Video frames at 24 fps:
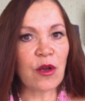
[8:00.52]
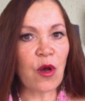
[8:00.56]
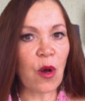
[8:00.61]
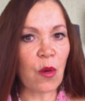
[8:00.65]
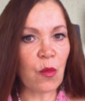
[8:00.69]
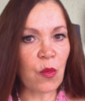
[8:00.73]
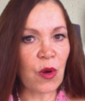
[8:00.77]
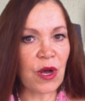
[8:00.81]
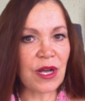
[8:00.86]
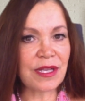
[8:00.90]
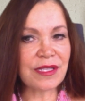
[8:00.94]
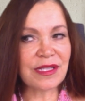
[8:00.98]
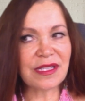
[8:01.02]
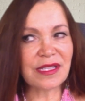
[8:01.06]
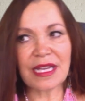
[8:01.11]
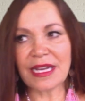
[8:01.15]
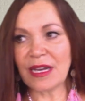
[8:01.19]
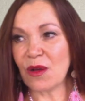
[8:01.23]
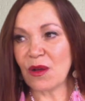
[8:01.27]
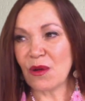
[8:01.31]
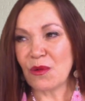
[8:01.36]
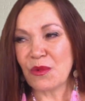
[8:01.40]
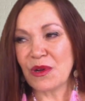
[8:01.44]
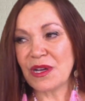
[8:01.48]
got worse, and
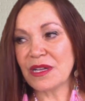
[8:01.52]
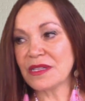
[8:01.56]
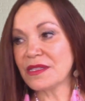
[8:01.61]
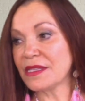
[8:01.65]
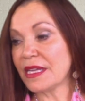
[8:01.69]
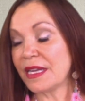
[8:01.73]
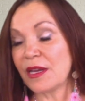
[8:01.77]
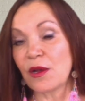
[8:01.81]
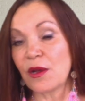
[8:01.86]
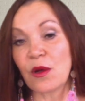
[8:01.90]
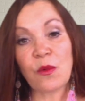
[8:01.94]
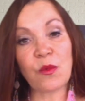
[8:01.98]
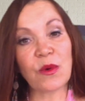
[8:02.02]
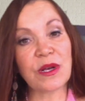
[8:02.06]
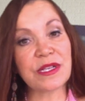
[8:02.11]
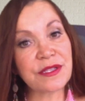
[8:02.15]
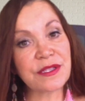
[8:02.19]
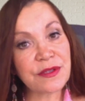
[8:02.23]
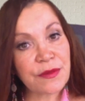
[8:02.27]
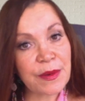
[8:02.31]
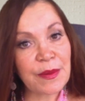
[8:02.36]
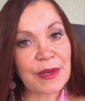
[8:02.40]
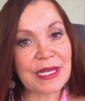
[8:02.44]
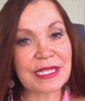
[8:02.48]
it got worse, and it got worse.
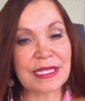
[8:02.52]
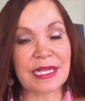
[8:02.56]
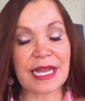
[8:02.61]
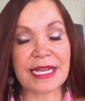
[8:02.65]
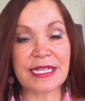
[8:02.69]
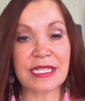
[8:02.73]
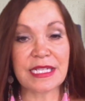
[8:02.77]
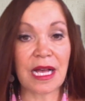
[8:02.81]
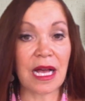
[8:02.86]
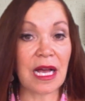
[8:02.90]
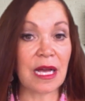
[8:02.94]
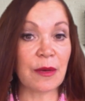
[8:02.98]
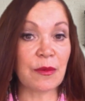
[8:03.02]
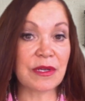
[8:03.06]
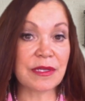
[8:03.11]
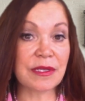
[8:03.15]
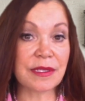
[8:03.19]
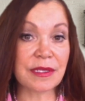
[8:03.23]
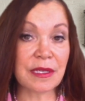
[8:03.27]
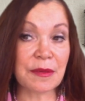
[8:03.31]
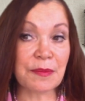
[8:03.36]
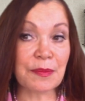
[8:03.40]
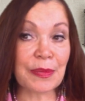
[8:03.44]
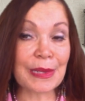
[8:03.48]
3 weeks later, I
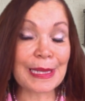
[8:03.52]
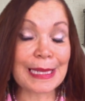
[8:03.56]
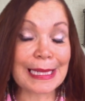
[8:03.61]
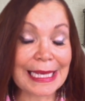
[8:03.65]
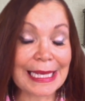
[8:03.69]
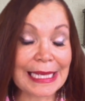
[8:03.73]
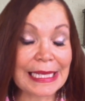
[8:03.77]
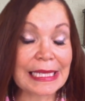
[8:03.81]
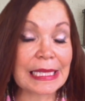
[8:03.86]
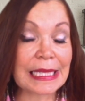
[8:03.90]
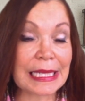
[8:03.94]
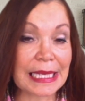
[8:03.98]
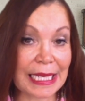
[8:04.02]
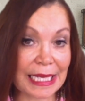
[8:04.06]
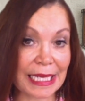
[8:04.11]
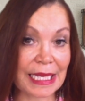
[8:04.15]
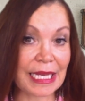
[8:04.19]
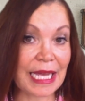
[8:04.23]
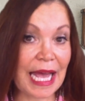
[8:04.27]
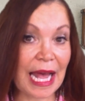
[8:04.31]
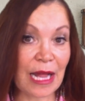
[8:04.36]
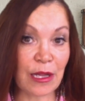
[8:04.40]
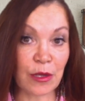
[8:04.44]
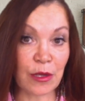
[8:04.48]
was completely
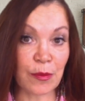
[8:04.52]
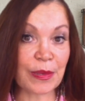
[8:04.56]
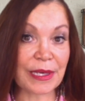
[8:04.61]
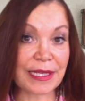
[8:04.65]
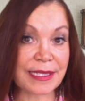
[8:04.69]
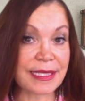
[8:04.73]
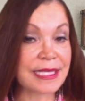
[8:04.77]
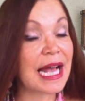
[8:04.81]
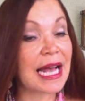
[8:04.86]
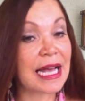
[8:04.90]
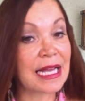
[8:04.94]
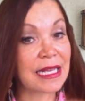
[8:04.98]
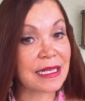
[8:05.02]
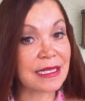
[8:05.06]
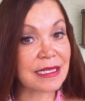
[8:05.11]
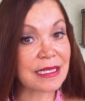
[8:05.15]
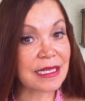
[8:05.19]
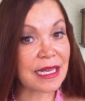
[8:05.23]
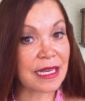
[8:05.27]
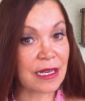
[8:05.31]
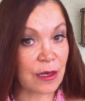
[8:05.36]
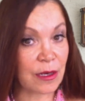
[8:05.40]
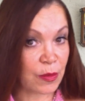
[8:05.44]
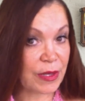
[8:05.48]
helpless and
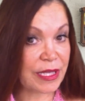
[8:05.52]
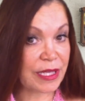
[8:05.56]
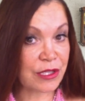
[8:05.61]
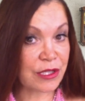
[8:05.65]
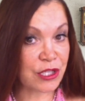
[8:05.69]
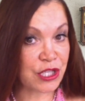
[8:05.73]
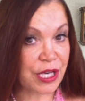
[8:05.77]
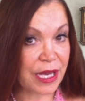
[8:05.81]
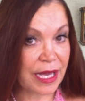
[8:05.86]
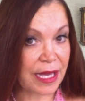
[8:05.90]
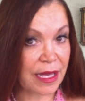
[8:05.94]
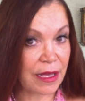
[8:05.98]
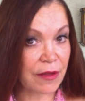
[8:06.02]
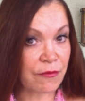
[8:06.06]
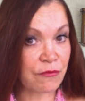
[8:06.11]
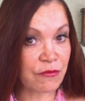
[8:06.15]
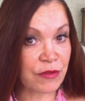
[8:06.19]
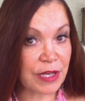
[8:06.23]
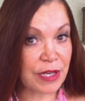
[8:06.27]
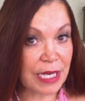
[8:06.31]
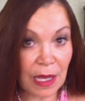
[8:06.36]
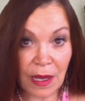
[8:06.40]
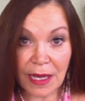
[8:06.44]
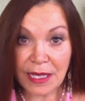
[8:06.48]
in a wheelchair,
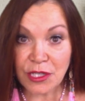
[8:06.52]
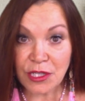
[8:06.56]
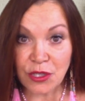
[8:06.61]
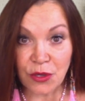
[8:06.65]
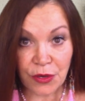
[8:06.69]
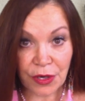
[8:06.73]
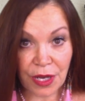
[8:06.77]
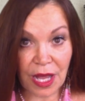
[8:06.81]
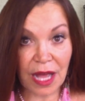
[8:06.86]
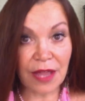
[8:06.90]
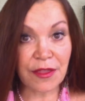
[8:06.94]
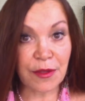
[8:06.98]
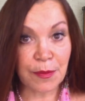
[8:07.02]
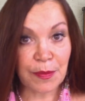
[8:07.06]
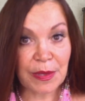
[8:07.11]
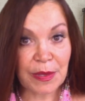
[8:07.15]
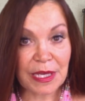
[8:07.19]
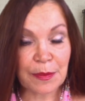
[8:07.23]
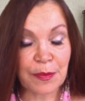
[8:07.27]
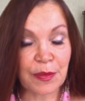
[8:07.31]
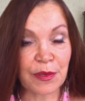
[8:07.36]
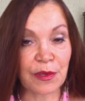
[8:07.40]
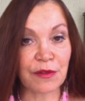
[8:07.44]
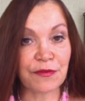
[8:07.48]
reliant on other
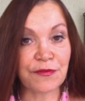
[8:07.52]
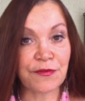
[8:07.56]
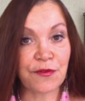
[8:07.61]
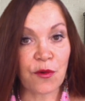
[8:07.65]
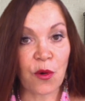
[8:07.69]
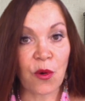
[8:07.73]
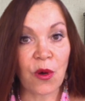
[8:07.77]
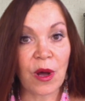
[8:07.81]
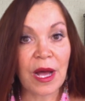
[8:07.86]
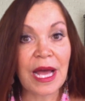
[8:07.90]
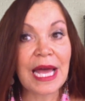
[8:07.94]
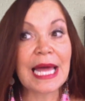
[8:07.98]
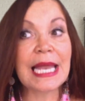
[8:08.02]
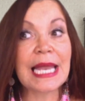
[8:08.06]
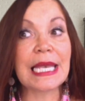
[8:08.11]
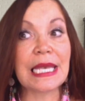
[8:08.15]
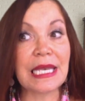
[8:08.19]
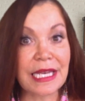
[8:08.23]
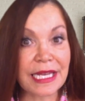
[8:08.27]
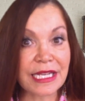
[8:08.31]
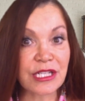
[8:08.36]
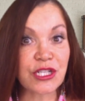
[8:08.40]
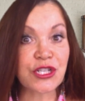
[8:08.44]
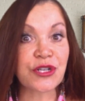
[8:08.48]
people for
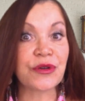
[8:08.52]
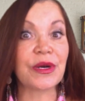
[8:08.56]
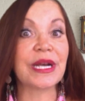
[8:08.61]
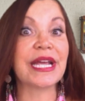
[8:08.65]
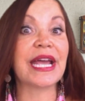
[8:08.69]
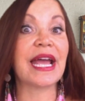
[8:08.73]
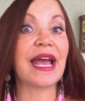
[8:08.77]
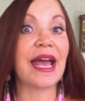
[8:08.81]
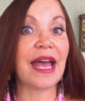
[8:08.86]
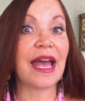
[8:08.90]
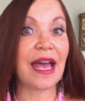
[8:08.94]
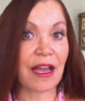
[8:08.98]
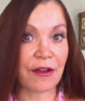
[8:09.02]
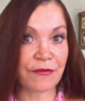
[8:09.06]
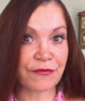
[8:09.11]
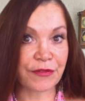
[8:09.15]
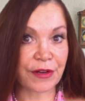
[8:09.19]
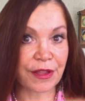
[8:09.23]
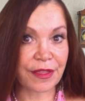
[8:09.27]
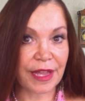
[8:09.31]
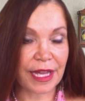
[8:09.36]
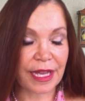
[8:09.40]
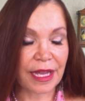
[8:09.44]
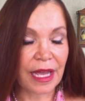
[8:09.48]
literally
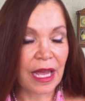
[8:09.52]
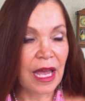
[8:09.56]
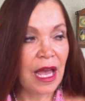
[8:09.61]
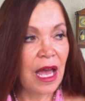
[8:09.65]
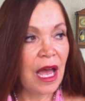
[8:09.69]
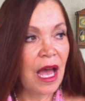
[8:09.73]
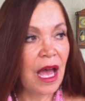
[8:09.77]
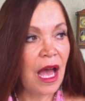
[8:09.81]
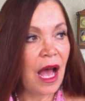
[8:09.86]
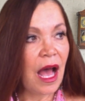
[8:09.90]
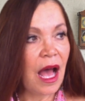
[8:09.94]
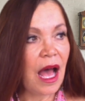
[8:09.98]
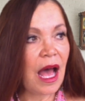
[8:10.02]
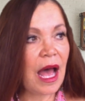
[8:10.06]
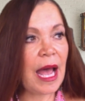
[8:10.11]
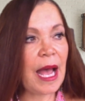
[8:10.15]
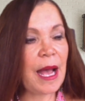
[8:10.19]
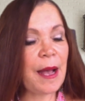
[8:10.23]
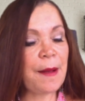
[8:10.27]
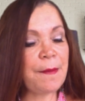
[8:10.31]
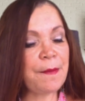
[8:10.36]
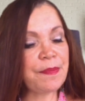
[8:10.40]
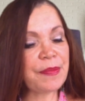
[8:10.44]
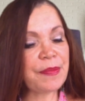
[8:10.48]
everything.
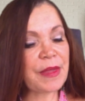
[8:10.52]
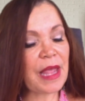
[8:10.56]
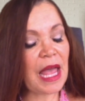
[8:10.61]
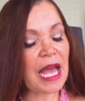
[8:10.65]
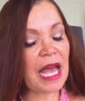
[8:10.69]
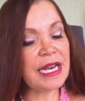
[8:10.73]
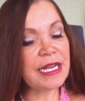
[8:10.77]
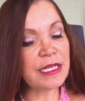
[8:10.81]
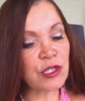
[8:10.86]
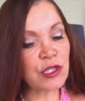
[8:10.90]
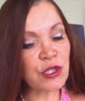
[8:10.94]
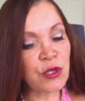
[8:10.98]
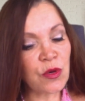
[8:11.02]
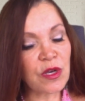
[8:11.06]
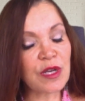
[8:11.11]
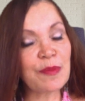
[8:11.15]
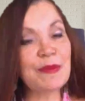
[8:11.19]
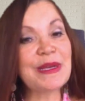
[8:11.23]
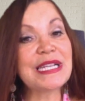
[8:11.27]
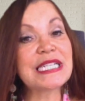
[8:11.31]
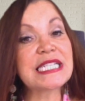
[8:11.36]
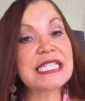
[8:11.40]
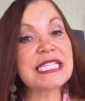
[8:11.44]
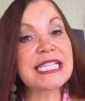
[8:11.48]
And it took
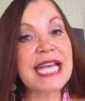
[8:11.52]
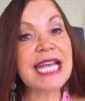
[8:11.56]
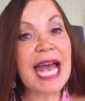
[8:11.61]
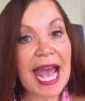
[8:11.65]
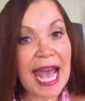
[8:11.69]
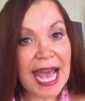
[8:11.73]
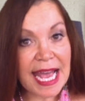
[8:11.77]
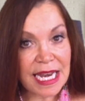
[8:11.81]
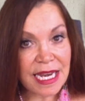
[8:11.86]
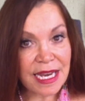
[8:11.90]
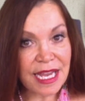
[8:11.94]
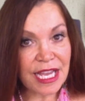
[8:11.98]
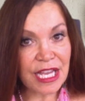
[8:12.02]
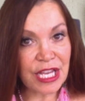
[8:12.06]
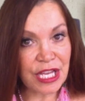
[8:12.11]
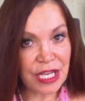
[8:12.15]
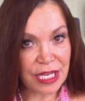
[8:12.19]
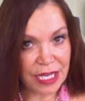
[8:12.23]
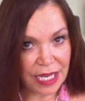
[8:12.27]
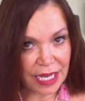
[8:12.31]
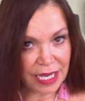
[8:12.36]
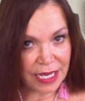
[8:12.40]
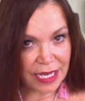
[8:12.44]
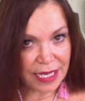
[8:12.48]
me 10
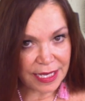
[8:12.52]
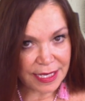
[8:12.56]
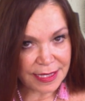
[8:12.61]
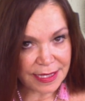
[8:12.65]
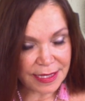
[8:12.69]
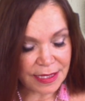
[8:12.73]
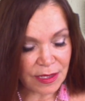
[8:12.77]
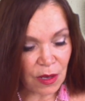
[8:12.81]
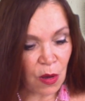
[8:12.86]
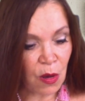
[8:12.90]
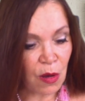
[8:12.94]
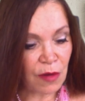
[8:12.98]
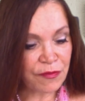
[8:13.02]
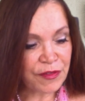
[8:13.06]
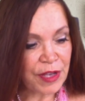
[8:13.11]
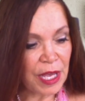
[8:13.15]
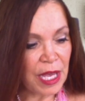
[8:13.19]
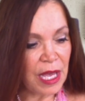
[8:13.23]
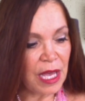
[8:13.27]
years of